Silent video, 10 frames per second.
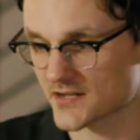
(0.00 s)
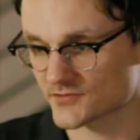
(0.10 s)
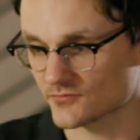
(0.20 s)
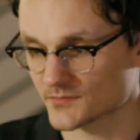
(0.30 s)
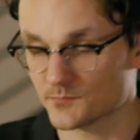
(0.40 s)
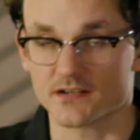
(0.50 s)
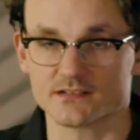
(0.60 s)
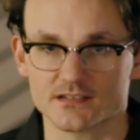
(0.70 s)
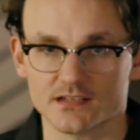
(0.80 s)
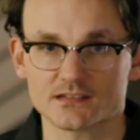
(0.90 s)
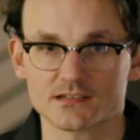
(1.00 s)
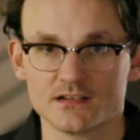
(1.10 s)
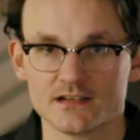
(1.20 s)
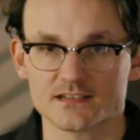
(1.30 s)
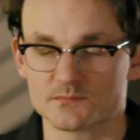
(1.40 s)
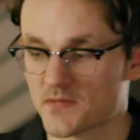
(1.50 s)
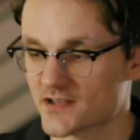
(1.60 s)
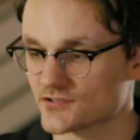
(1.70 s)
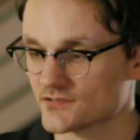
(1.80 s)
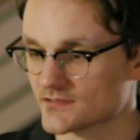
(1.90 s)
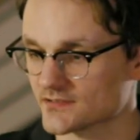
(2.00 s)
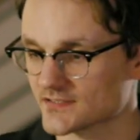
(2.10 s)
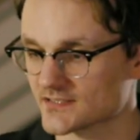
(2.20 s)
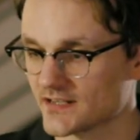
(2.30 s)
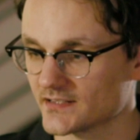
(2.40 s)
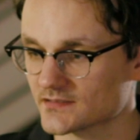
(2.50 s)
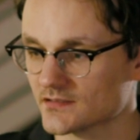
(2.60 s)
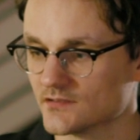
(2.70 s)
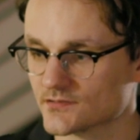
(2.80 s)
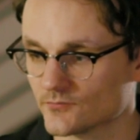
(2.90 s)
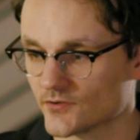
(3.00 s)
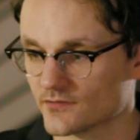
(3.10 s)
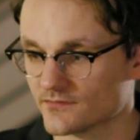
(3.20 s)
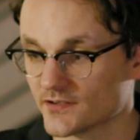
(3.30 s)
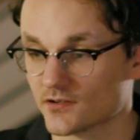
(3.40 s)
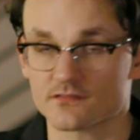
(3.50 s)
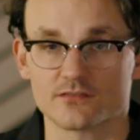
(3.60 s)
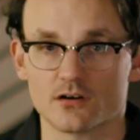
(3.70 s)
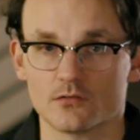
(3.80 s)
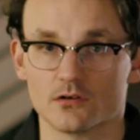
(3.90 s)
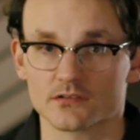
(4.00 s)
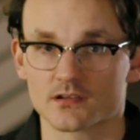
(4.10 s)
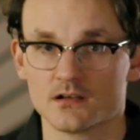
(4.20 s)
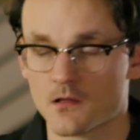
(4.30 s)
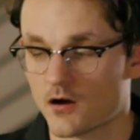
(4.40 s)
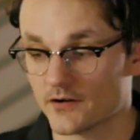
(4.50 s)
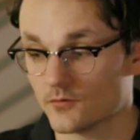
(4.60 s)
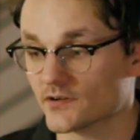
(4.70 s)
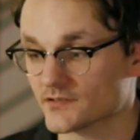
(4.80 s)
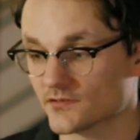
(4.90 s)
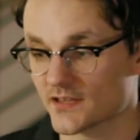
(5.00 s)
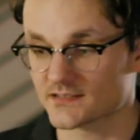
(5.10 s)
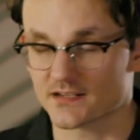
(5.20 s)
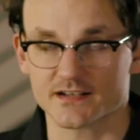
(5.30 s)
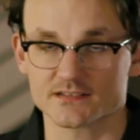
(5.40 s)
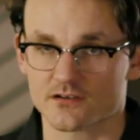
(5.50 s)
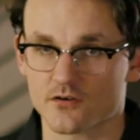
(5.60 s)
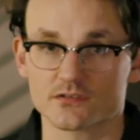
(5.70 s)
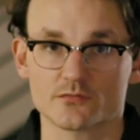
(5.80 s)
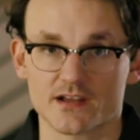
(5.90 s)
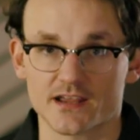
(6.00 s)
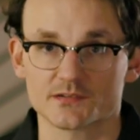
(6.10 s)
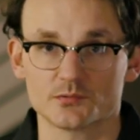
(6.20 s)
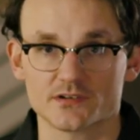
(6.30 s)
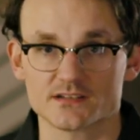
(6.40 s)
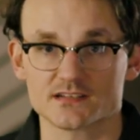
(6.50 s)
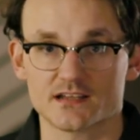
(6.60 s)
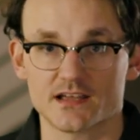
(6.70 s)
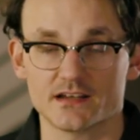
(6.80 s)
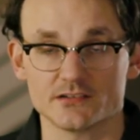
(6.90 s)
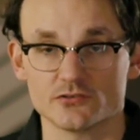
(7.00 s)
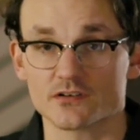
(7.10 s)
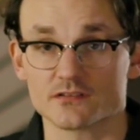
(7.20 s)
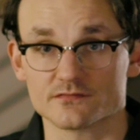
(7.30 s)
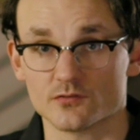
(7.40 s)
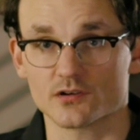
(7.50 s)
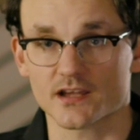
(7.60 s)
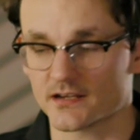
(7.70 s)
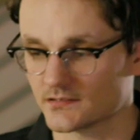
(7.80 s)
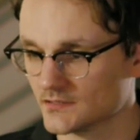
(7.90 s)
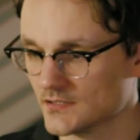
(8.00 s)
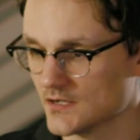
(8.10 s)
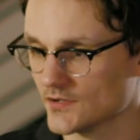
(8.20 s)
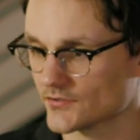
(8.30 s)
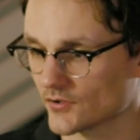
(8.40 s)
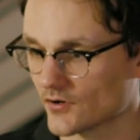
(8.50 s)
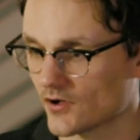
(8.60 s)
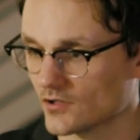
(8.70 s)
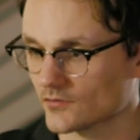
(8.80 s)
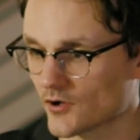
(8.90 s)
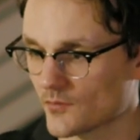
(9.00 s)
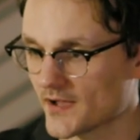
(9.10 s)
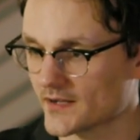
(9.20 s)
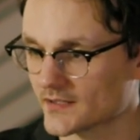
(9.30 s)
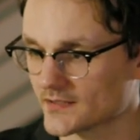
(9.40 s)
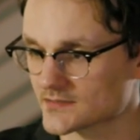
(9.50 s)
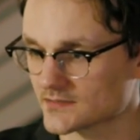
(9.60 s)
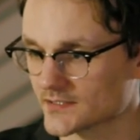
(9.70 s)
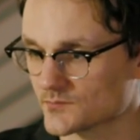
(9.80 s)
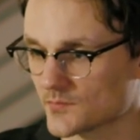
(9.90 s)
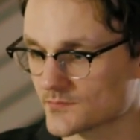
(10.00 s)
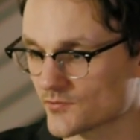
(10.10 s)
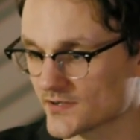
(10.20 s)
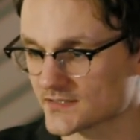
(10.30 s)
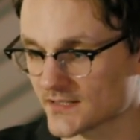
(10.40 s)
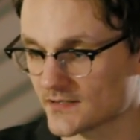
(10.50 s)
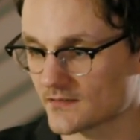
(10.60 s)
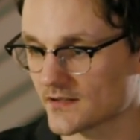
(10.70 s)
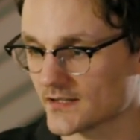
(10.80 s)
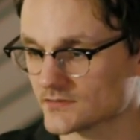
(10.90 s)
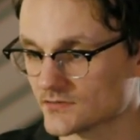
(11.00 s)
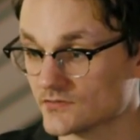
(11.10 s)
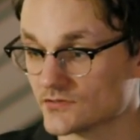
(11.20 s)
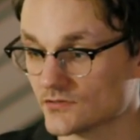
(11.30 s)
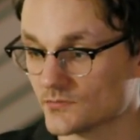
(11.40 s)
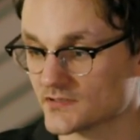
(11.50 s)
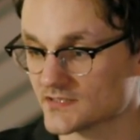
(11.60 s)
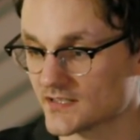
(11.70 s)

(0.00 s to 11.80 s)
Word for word: match source button does is matches the settings to what your video file was. I don't want to do that today because I only want to export in 1080, not in 4K. So I'll go back and select my preset as YouTube